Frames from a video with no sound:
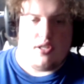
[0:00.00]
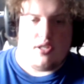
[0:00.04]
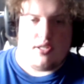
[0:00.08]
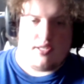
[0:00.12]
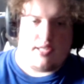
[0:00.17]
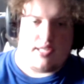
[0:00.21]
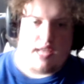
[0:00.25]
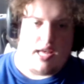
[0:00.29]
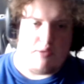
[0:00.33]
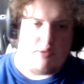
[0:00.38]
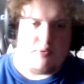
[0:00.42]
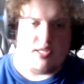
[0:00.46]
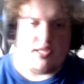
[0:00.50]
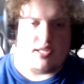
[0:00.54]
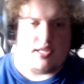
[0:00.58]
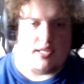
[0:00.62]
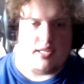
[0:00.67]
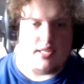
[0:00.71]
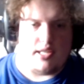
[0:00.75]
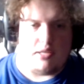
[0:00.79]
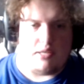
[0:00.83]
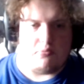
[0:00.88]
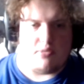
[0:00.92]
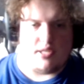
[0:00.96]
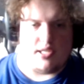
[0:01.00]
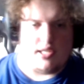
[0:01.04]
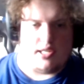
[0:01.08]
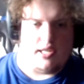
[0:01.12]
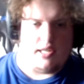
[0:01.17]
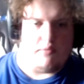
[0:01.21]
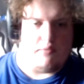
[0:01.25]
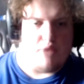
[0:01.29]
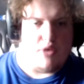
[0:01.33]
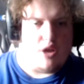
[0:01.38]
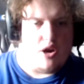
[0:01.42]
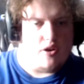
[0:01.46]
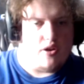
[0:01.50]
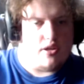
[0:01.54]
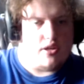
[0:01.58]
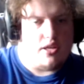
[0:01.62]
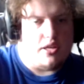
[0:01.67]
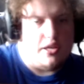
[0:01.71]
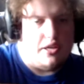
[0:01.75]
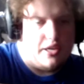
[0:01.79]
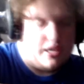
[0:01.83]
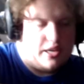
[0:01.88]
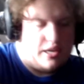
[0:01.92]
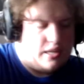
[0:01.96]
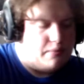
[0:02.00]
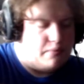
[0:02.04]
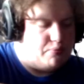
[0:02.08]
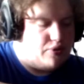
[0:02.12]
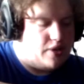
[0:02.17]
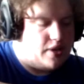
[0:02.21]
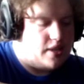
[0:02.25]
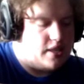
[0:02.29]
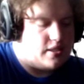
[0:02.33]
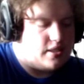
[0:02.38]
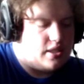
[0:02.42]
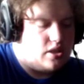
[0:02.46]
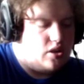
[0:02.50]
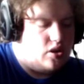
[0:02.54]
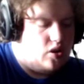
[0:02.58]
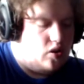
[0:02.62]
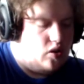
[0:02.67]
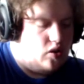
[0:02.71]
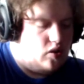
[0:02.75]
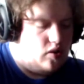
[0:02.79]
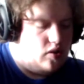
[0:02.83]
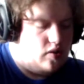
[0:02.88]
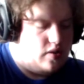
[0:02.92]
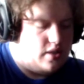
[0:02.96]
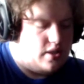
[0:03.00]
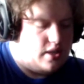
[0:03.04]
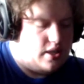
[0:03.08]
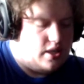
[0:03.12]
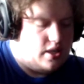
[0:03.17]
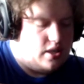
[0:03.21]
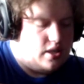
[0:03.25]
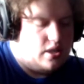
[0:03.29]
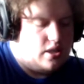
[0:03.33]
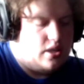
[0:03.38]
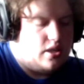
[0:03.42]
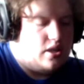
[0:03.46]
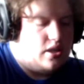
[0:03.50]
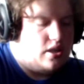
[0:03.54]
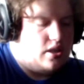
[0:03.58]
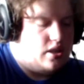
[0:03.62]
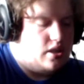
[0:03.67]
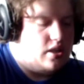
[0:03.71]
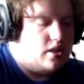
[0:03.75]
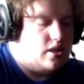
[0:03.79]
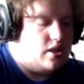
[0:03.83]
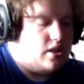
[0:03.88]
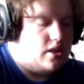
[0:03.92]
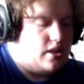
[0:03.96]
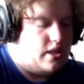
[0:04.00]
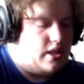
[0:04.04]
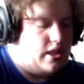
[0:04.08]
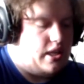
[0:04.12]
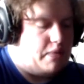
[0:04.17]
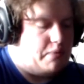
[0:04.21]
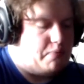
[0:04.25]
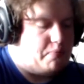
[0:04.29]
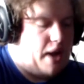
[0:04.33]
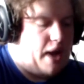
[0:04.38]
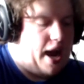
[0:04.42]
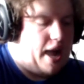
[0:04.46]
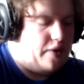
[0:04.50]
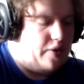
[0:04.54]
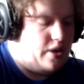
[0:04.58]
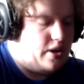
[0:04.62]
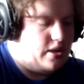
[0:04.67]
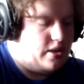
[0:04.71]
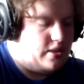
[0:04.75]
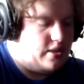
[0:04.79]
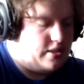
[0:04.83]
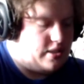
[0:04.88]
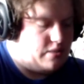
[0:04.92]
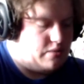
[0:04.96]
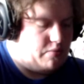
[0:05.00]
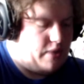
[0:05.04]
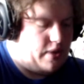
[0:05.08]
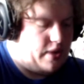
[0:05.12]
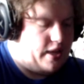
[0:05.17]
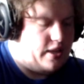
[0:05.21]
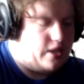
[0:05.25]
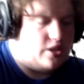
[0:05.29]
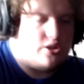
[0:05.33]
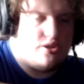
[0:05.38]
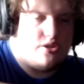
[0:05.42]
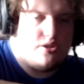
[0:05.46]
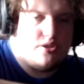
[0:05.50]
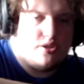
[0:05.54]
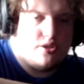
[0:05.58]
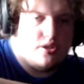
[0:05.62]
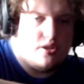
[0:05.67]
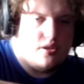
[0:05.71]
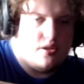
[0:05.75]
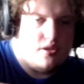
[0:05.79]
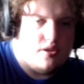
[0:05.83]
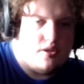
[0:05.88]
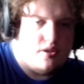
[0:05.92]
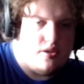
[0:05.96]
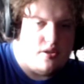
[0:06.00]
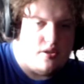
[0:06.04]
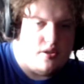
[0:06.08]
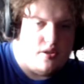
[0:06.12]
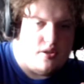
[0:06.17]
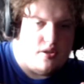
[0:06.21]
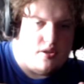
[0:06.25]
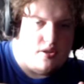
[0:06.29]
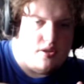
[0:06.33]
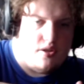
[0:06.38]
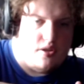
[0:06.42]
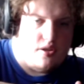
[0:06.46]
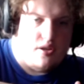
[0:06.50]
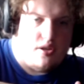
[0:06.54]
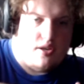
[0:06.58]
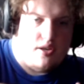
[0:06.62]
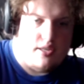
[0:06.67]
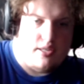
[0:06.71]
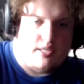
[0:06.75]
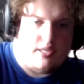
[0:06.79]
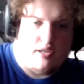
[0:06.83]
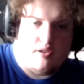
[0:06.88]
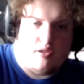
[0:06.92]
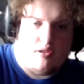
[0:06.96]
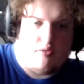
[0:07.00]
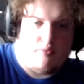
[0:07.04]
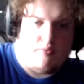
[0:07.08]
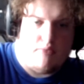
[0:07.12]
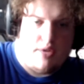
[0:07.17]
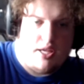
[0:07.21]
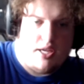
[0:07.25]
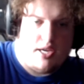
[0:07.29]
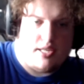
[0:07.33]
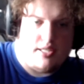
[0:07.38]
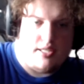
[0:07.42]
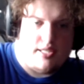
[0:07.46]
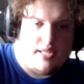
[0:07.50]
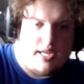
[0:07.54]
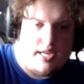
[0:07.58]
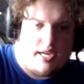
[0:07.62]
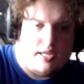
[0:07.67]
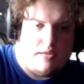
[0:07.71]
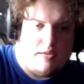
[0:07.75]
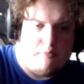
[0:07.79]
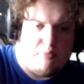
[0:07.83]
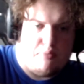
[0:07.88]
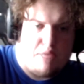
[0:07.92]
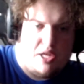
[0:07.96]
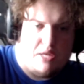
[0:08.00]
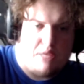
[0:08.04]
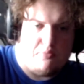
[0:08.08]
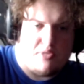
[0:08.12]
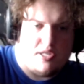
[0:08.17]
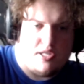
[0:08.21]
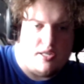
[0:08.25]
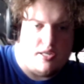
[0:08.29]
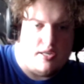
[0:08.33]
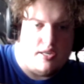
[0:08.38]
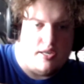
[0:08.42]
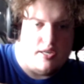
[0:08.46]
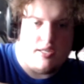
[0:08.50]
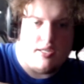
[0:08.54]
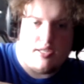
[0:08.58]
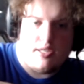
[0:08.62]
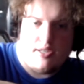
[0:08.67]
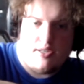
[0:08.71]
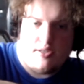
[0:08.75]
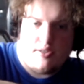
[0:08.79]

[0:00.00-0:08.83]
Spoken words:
Saber's in deep sleep mode. You're going to press and hold the power switch until 3 consecutive beeps are heard.